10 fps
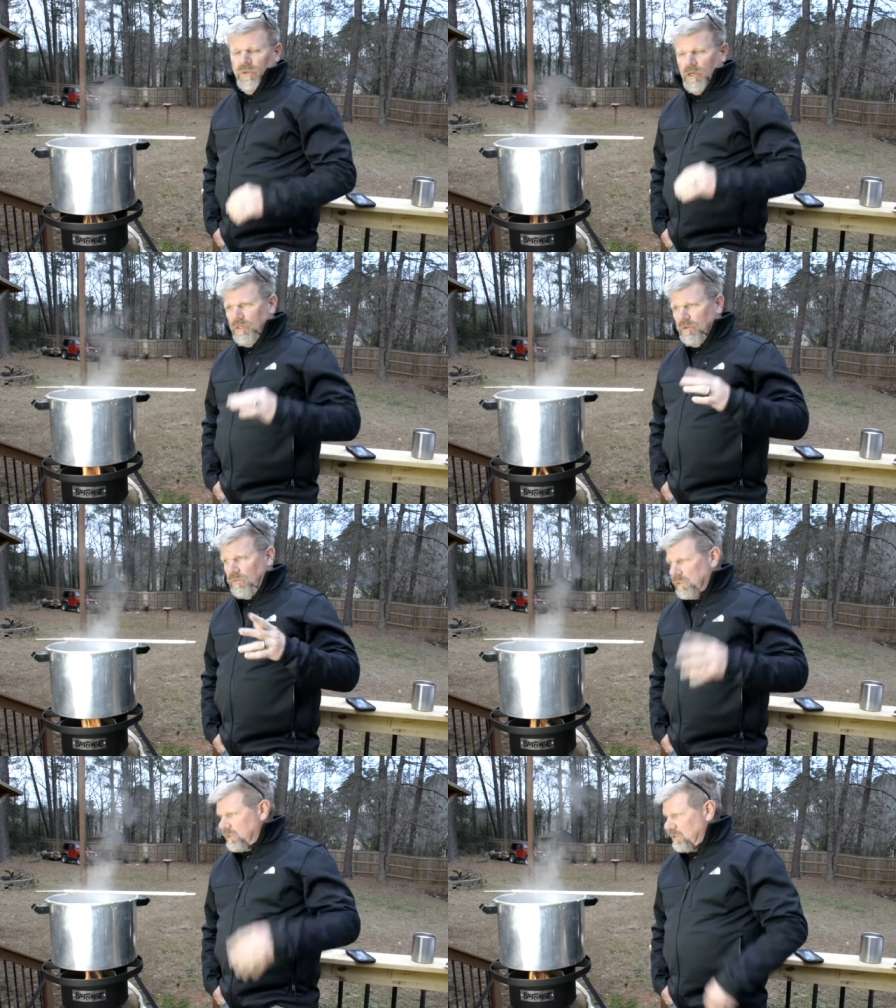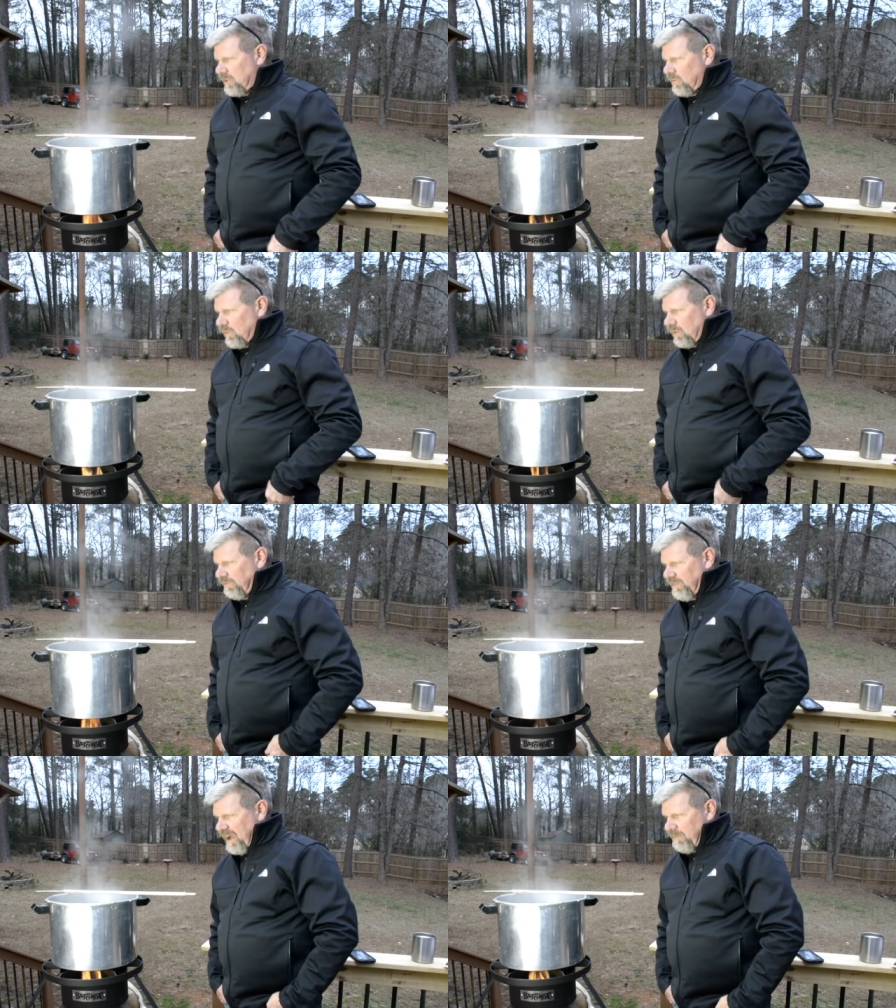the other ones were
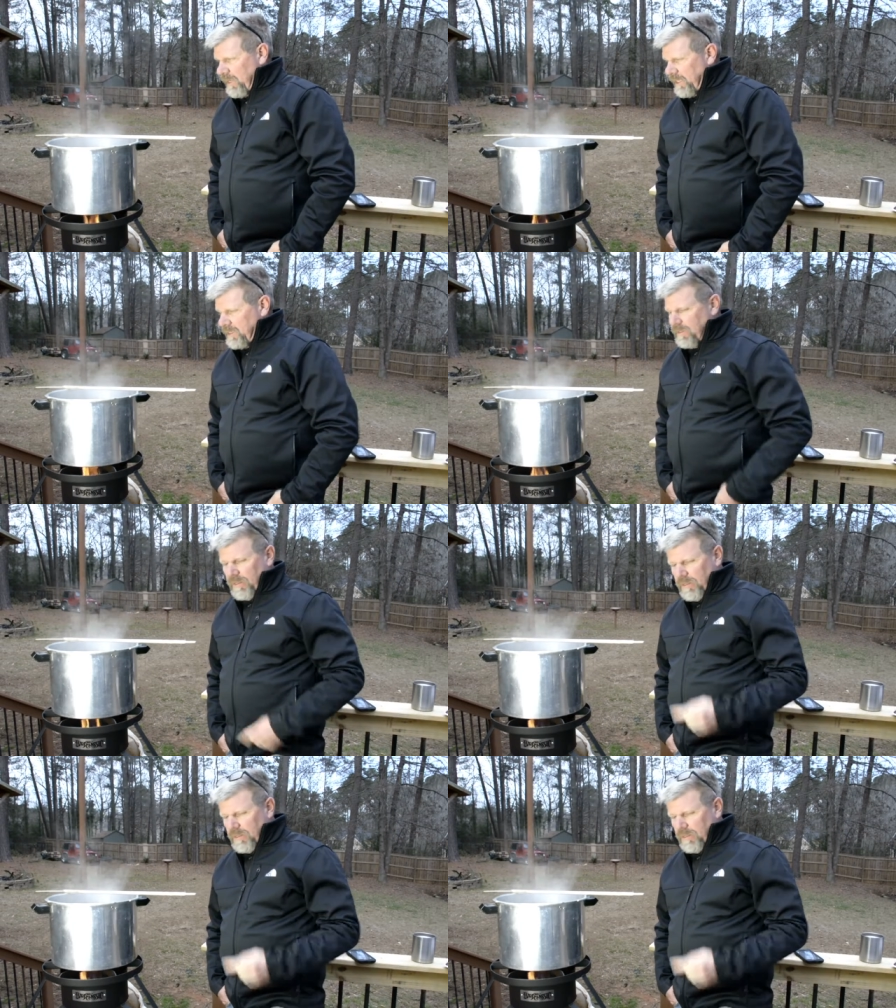five minutes.